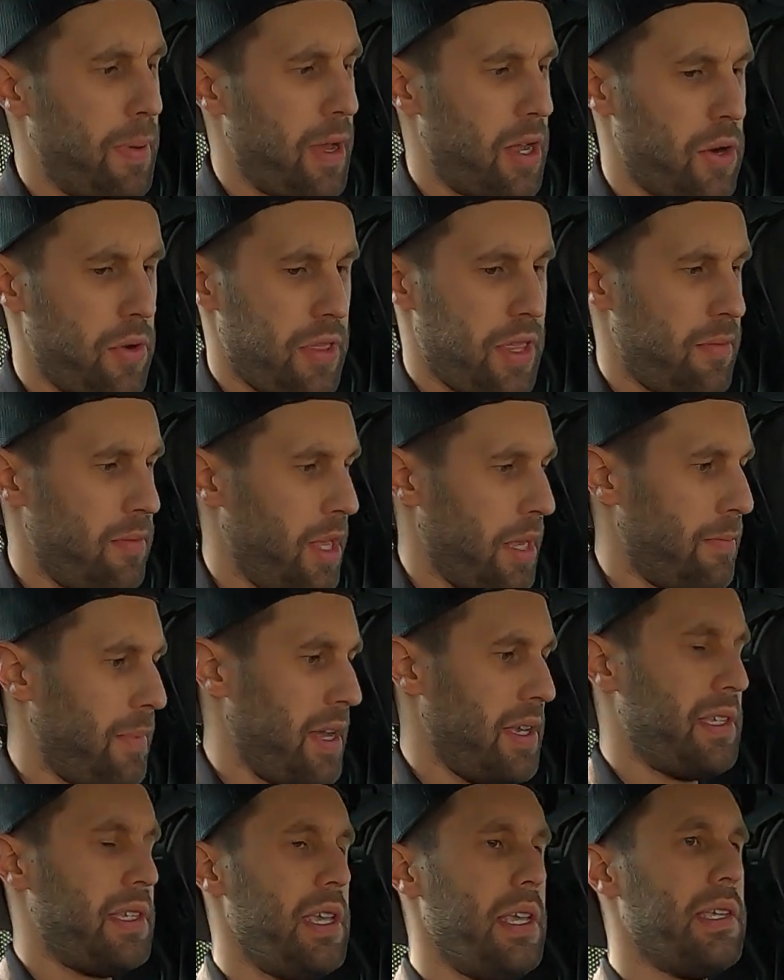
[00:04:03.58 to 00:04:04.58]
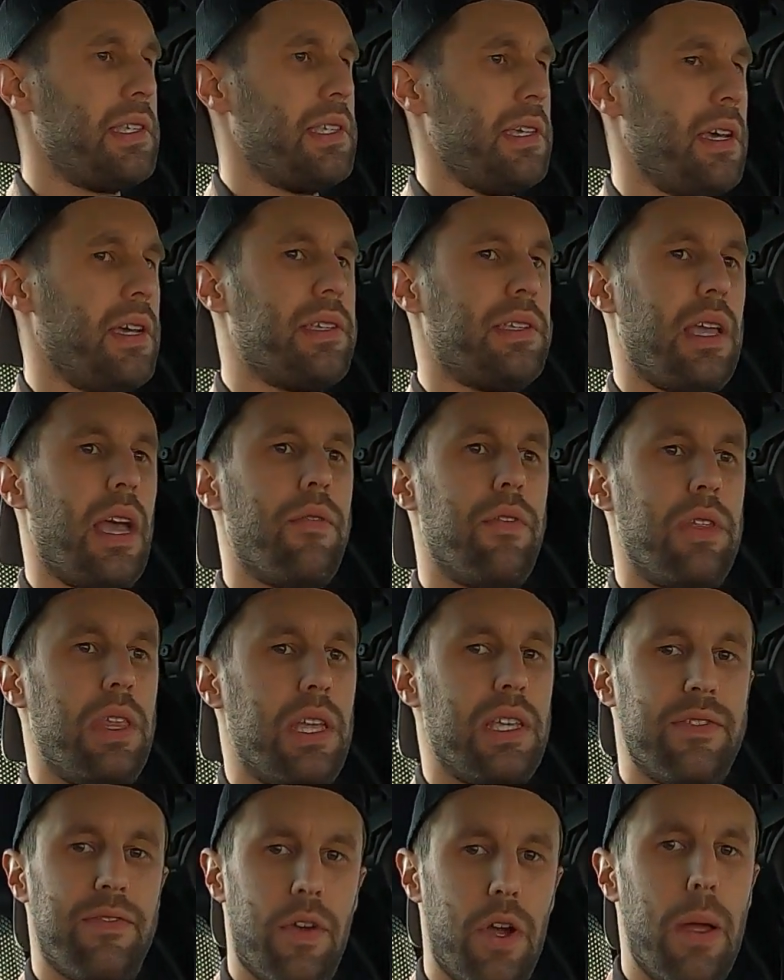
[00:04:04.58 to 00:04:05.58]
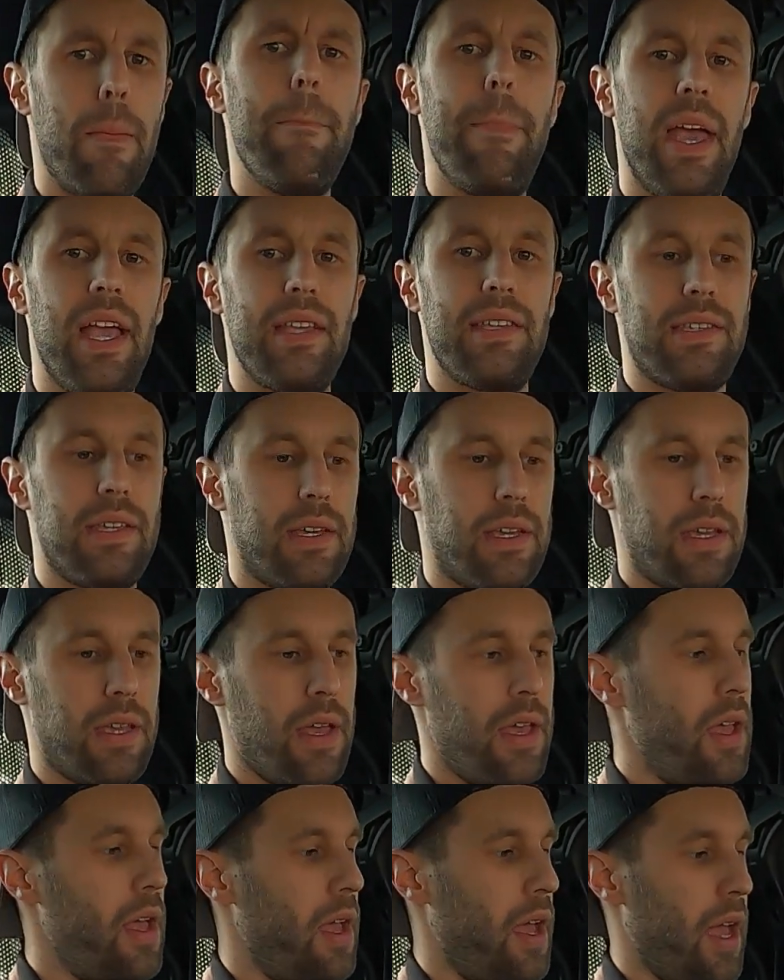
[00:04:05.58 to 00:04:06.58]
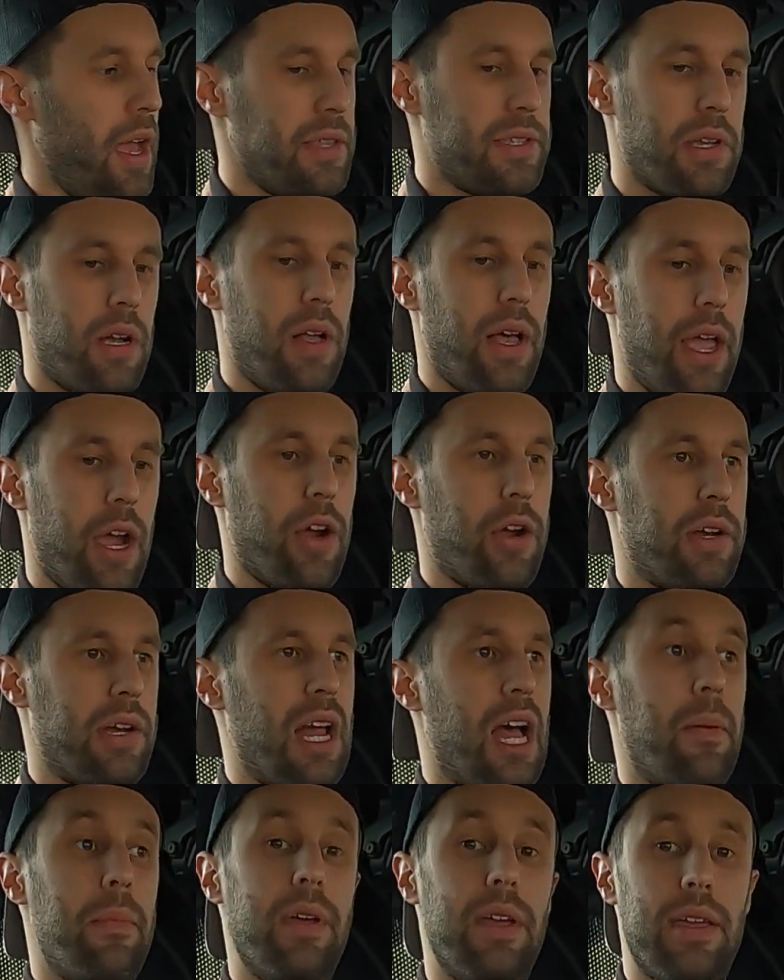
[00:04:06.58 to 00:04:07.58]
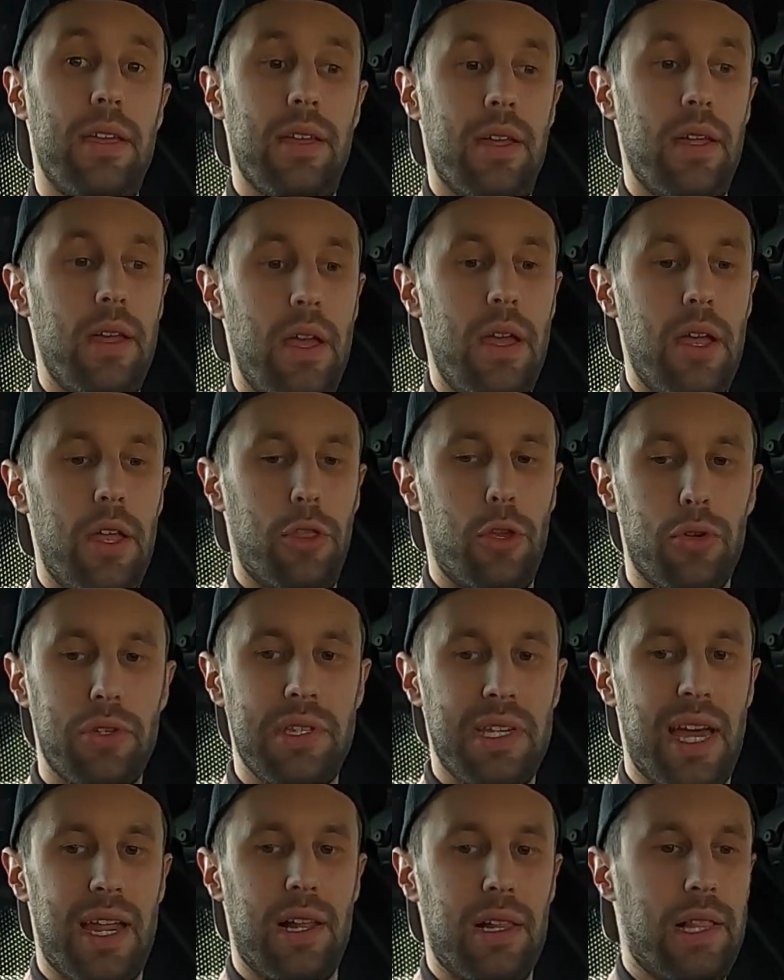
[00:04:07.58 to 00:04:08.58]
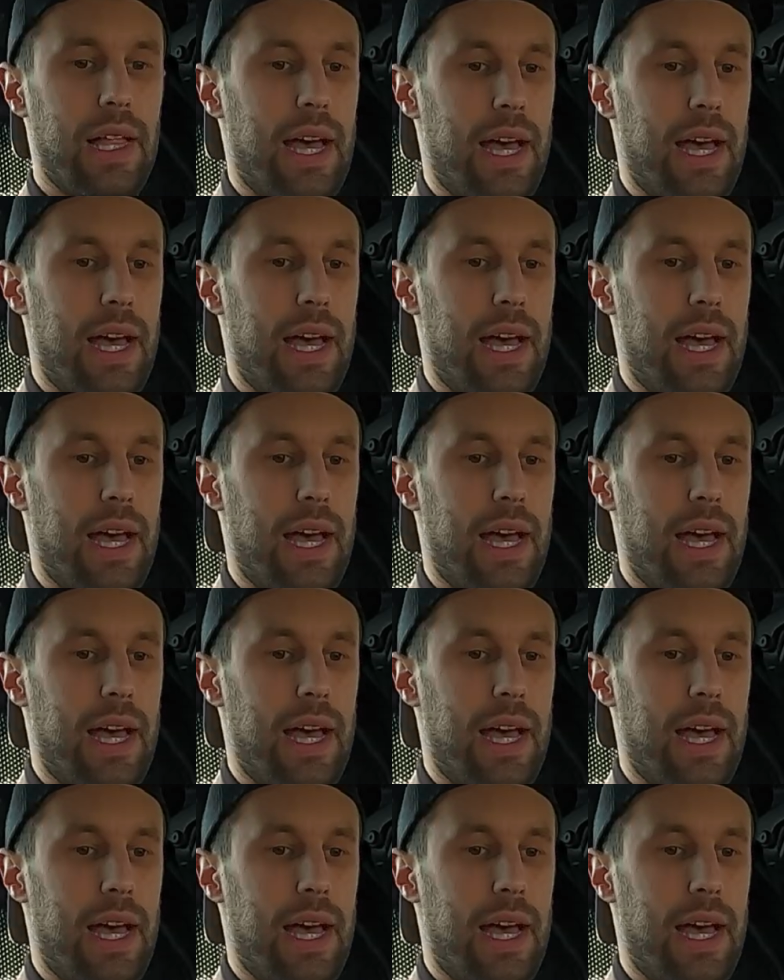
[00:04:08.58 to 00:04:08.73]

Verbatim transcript: better than like my C6. Everything's very basic. It's all ergonomic. There's not a